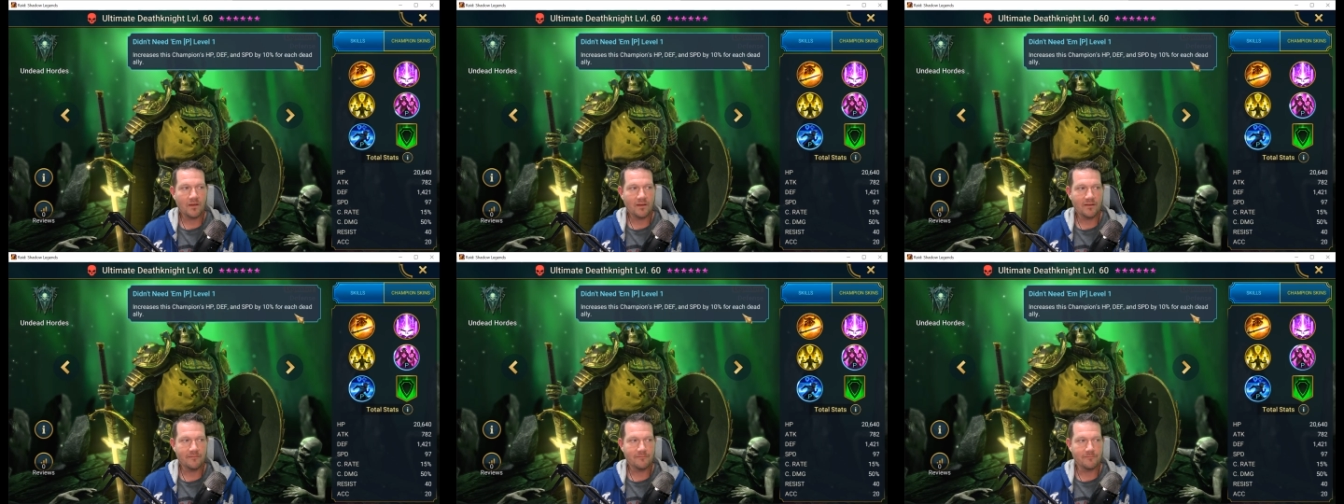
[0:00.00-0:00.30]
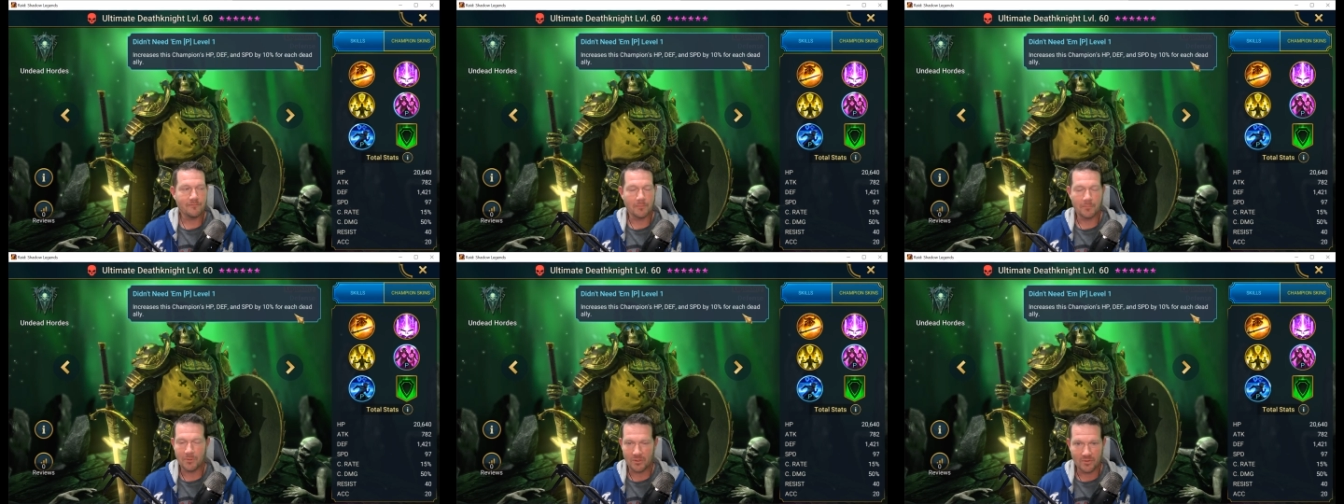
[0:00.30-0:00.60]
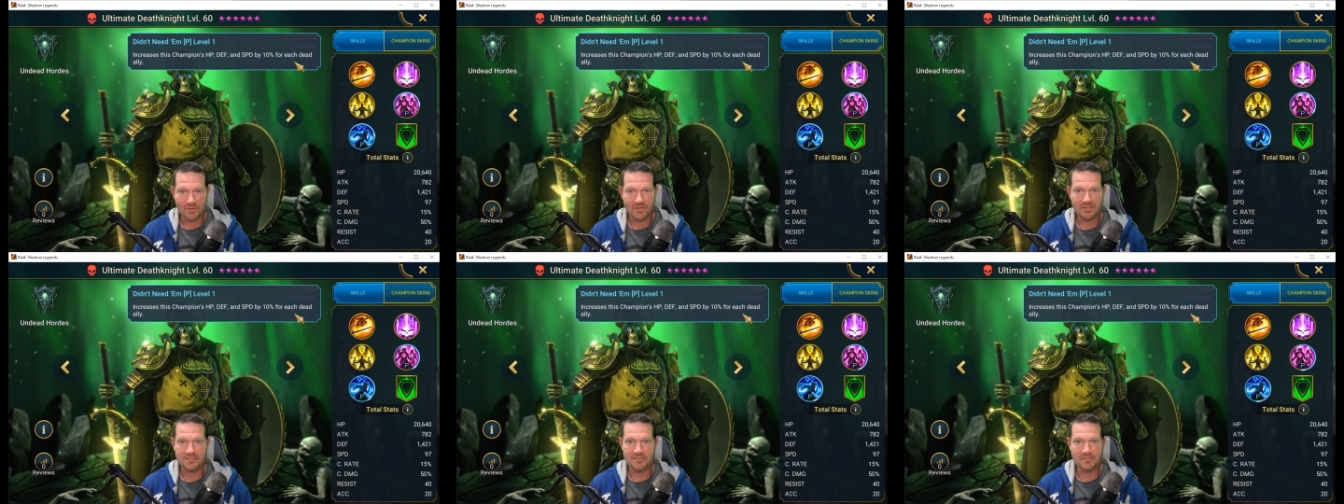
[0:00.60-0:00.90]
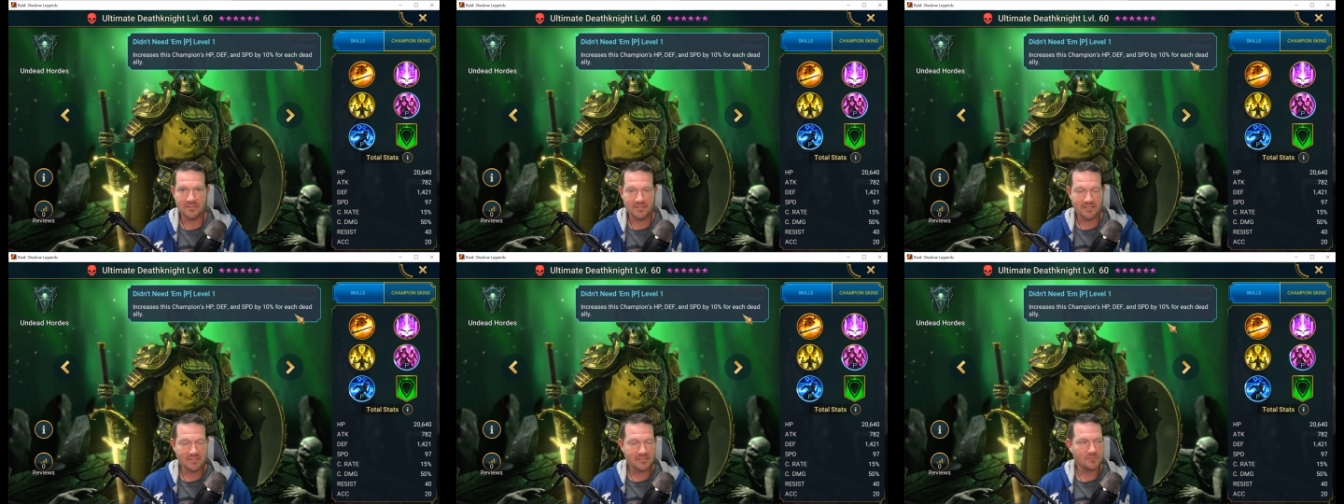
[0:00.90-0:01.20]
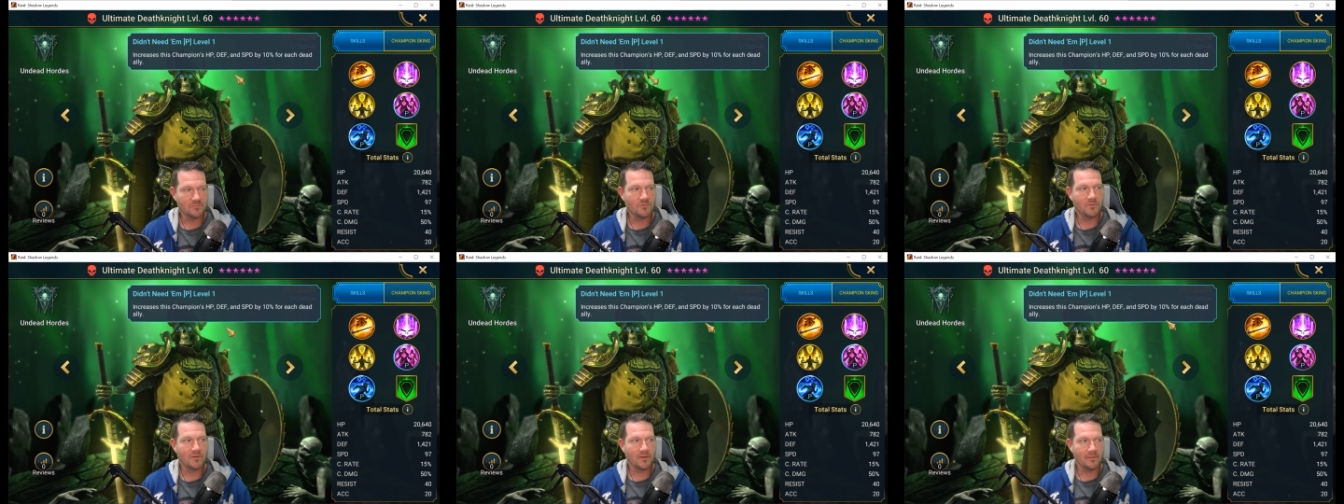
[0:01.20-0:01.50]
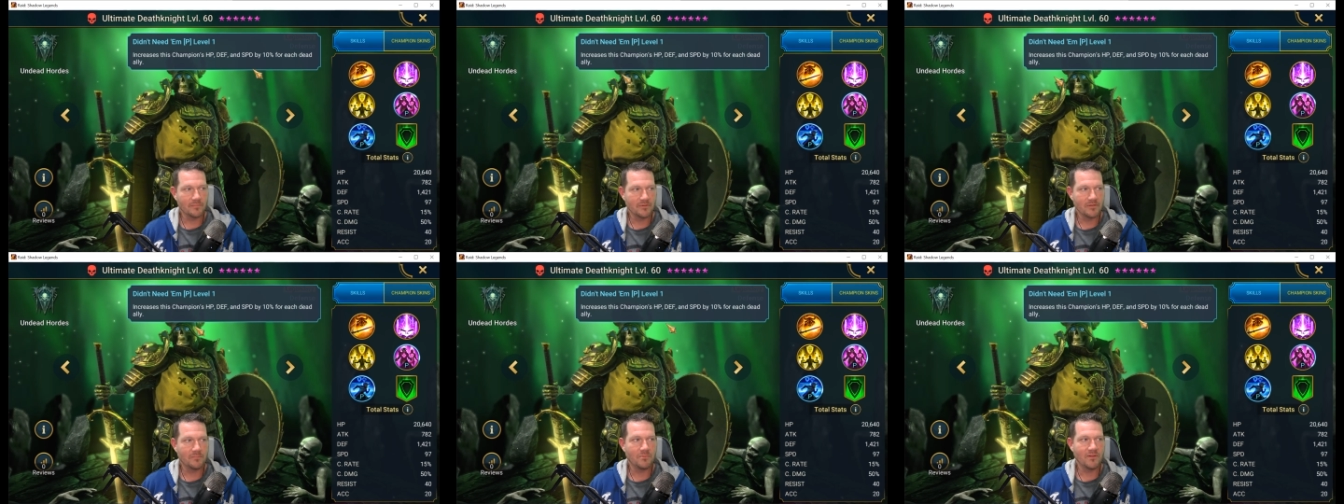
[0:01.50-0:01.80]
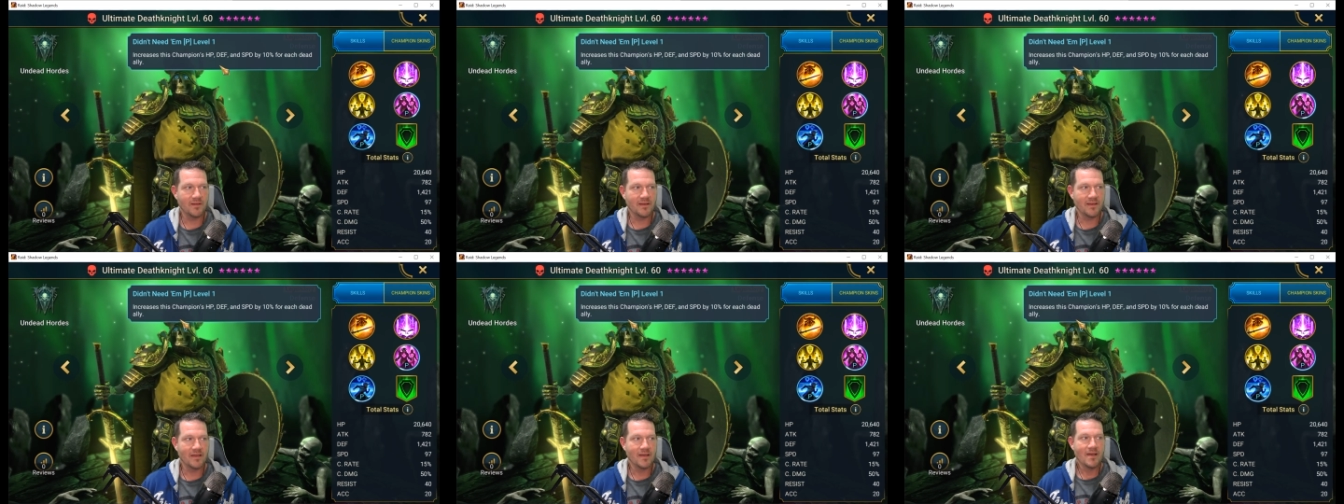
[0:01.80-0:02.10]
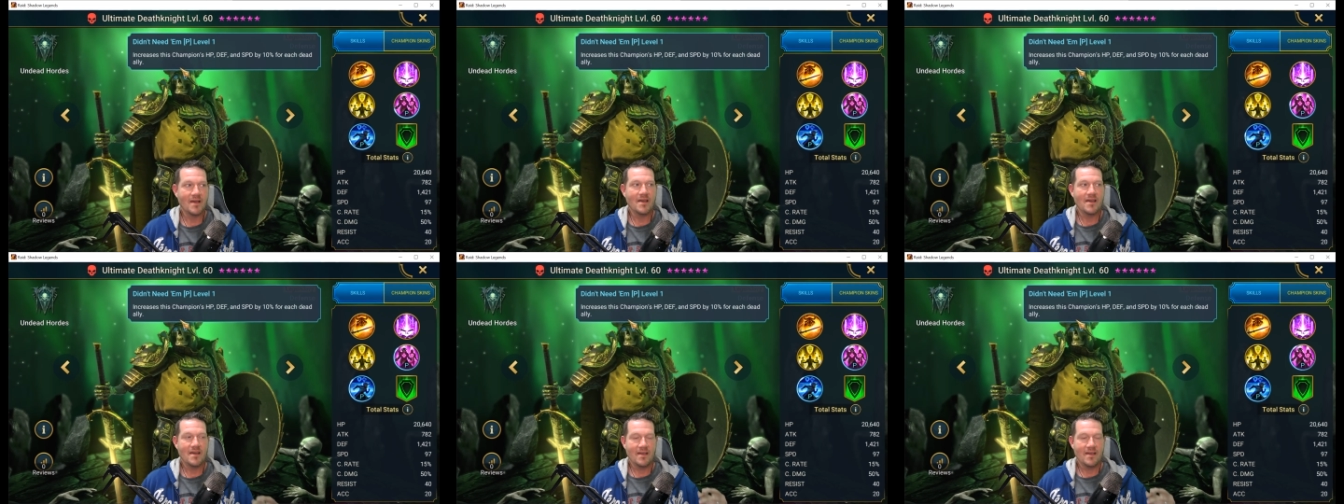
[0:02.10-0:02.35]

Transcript: uh, for progression. This will come into play